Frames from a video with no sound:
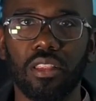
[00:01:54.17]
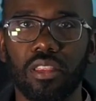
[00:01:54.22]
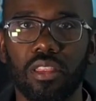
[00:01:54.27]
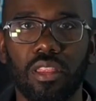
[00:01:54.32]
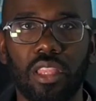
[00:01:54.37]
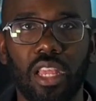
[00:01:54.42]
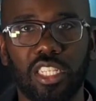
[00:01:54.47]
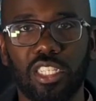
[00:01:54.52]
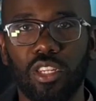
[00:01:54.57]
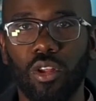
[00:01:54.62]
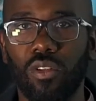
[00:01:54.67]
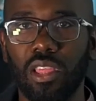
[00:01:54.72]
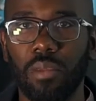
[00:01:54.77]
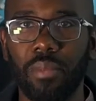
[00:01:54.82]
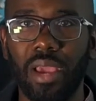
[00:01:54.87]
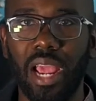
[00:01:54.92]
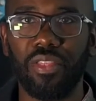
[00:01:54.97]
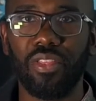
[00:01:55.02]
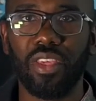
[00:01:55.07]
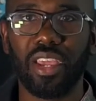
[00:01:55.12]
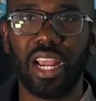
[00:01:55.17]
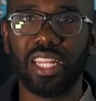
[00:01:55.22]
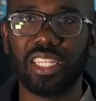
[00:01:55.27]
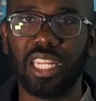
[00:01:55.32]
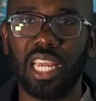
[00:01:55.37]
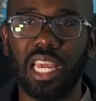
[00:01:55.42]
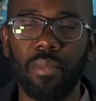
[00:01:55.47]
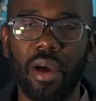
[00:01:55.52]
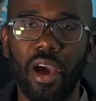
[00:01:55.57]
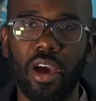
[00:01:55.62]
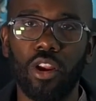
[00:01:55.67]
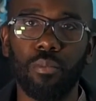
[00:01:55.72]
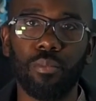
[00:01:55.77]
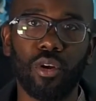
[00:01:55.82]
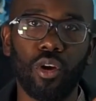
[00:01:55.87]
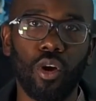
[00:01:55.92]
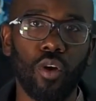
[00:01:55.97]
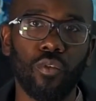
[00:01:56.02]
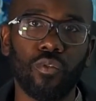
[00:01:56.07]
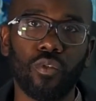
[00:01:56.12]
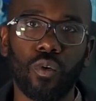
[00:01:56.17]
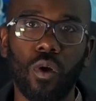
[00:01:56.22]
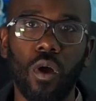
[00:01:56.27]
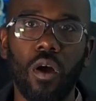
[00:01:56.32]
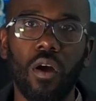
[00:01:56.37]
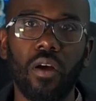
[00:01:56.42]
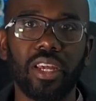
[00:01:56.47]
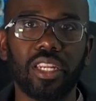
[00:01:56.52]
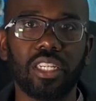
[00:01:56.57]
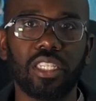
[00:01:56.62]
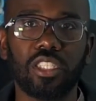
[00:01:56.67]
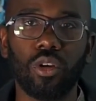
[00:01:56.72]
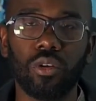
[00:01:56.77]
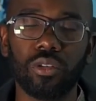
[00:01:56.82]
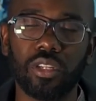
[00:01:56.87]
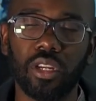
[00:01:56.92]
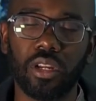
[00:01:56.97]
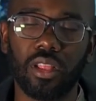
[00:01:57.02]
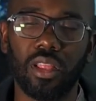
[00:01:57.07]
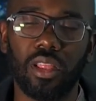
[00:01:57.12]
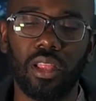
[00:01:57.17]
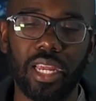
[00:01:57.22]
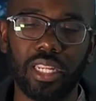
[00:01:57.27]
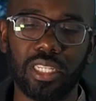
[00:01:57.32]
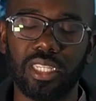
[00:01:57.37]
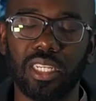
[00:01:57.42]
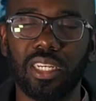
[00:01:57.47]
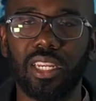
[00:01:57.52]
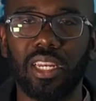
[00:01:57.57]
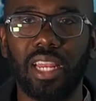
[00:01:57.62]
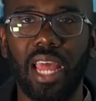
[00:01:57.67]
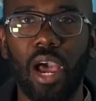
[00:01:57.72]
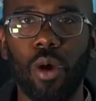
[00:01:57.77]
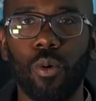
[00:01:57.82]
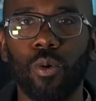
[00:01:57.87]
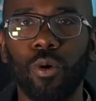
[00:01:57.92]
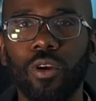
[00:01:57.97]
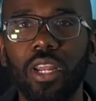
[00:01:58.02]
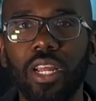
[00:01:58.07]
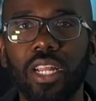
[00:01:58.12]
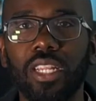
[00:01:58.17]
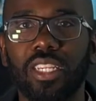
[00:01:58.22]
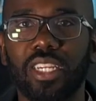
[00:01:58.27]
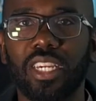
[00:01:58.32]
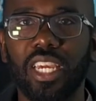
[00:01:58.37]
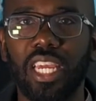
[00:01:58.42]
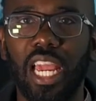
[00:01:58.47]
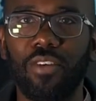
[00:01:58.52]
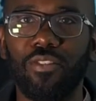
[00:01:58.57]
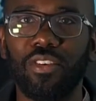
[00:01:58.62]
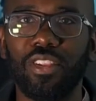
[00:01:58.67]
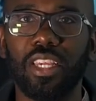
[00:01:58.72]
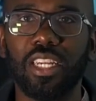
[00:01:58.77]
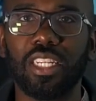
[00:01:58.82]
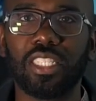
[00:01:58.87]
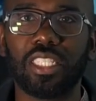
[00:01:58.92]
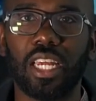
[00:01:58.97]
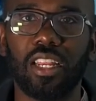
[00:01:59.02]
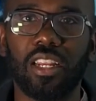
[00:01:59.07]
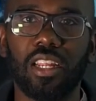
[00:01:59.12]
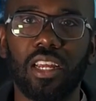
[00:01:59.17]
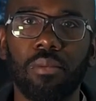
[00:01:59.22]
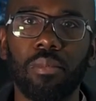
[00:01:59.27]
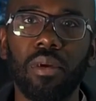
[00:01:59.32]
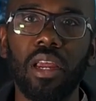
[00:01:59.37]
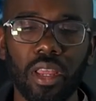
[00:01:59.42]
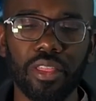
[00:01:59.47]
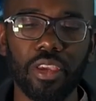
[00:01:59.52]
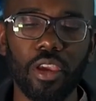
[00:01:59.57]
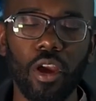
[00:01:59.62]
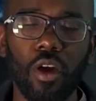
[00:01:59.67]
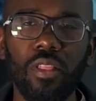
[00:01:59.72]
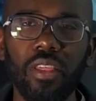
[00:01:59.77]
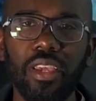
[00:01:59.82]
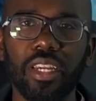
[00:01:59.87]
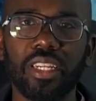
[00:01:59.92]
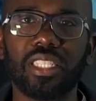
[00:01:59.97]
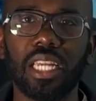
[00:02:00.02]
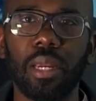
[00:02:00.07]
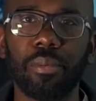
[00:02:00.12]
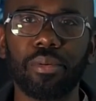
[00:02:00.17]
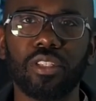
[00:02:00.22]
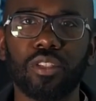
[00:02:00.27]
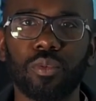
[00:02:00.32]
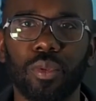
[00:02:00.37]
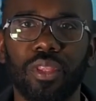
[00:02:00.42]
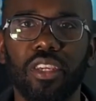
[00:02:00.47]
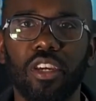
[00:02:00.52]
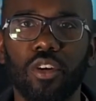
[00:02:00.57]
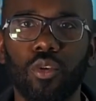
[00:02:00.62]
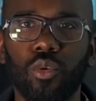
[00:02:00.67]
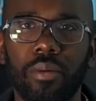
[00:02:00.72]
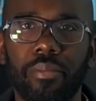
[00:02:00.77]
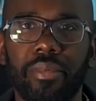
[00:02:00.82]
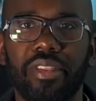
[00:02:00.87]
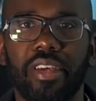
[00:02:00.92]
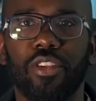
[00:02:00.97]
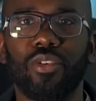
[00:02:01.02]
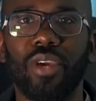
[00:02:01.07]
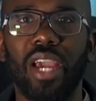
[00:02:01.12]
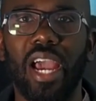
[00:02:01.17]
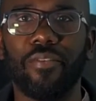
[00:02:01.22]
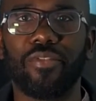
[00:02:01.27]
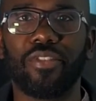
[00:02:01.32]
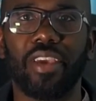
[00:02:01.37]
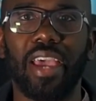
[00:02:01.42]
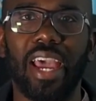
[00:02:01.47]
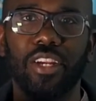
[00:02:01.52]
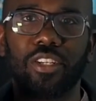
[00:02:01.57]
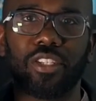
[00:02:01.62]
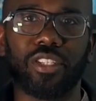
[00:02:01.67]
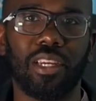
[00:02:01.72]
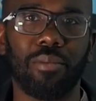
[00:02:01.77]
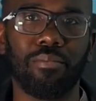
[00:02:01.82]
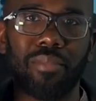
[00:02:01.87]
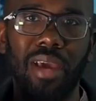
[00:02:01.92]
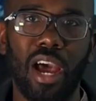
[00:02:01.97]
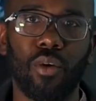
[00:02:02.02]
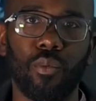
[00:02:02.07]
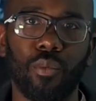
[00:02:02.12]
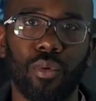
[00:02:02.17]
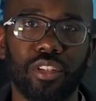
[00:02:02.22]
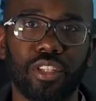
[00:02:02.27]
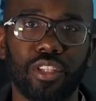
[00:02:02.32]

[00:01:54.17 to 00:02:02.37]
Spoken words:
That's the only bad thing I say about it, but overall it still took less than an hour to get everything set up. The only exceptions with the equipment that you have to actually mount with